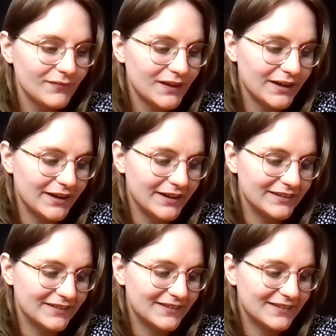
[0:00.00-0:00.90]

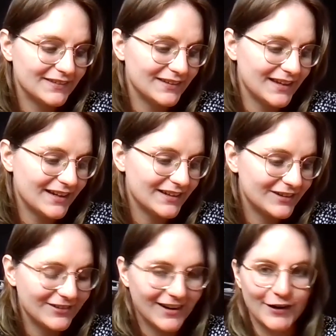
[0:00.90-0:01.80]
and yeah,
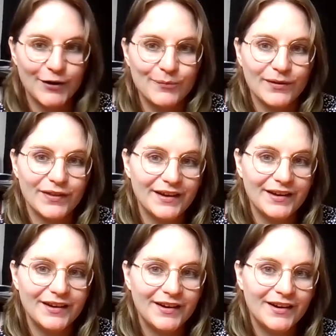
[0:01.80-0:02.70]
crack on with it.
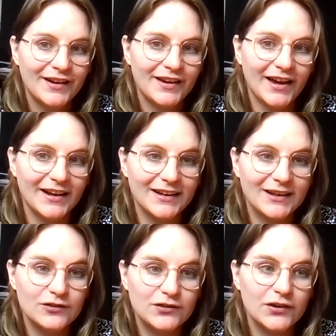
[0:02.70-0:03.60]
And it
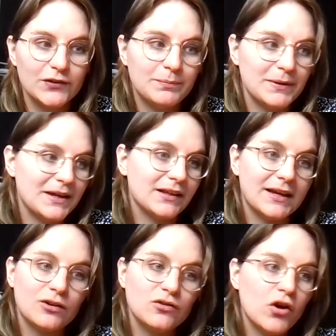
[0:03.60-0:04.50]
can just be
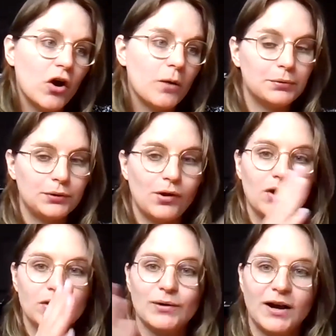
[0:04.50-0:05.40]
like not a
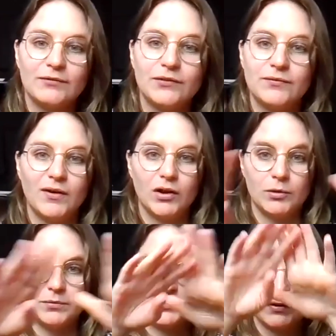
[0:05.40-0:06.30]
plot you have to follow,
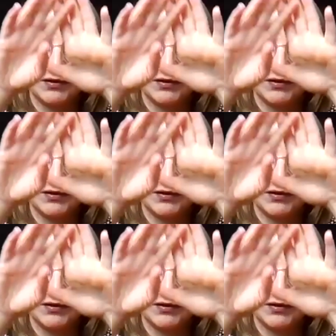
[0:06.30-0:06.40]
but just a